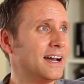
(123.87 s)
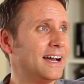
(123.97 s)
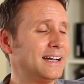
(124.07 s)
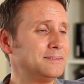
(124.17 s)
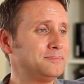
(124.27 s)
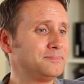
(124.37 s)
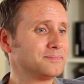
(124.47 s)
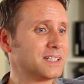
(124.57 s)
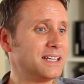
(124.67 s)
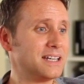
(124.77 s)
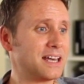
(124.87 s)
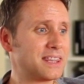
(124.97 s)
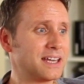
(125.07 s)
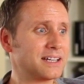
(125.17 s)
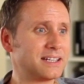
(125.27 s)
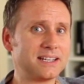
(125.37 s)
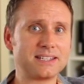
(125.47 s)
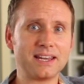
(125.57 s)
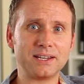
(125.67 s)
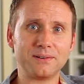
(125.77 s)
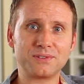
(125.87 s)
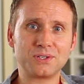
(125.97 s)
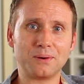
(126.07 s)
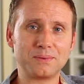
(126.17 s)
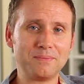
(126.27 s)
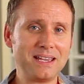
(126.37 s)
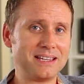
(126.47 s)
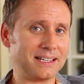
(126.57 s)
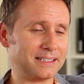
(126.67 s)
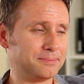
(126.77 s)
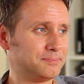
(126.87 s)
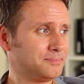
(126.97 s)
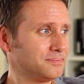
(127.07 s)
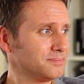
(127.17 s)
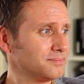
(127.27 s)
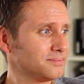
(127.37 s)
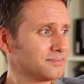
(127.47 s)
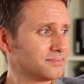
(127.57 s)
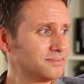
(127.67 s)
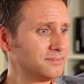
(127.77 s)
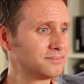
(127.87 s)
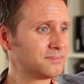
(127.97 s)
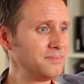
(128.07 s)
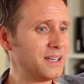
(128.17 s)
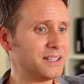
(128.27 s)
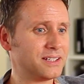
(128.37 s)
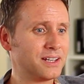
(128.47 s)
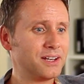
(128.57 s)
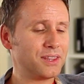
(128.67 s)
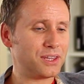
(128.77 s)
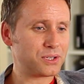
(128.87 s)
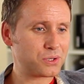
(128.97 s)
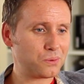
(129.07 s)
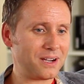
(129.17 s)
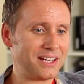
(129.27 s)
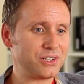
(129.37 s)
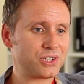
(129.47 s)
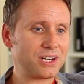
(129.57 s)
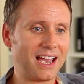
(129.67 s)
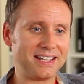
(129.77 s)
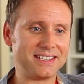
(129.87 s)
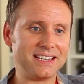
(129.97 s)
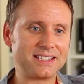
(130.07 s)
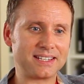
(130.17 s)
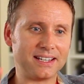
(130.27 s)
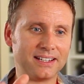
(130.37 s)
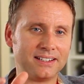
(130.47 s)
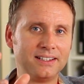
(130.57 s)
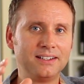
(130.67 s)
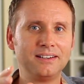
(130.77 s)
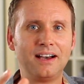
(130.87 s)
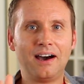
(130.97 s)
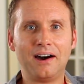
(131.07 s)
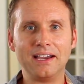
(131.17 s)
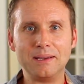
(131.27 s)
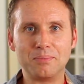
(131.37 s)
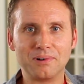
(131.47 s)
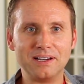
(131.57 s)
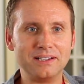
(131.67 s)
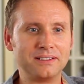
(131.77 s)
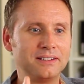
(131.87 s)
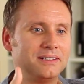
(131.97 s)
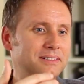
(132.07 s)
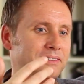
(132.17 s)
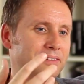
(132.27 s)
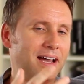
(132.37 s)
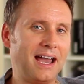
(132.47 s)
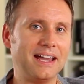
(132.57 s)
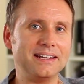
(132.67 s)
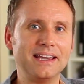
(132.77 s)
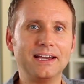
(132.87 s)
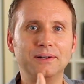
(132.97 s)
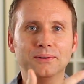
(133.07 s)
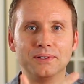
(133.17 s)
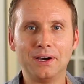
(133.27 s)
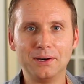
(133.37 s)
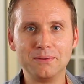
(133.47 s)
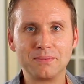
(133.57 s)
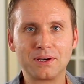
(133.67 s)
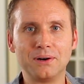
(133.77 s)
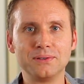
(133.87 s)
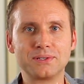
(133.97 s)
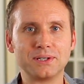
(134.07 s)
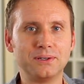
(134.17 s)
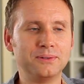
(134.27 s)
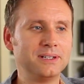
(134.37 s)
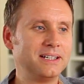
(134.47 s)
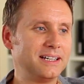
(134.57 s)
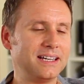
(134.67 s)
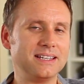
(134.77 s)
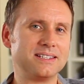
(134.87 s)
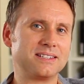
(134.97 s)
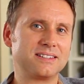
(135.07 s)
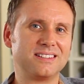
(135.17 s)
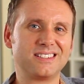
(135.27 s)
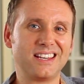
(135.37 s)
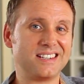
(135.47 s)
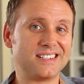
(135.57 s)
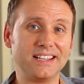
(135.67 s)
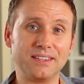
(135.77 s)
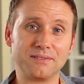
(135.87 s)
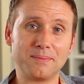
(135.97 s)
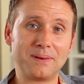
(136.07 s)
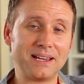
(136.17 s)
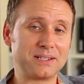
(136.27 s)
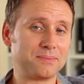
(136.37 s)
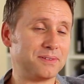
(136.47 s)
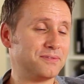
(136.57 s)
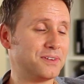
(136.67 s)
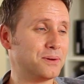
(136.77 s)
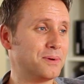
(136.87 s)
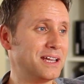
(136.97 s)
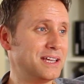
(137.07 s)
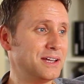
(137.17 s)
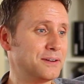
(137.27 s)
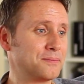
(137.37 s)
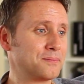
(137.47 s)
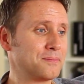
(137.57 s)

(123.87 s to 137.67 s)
And I think Nintendo have stopped making them. And the Switch, as it's a hybrid, handheld home console, is essentially the replacement for the Wii U.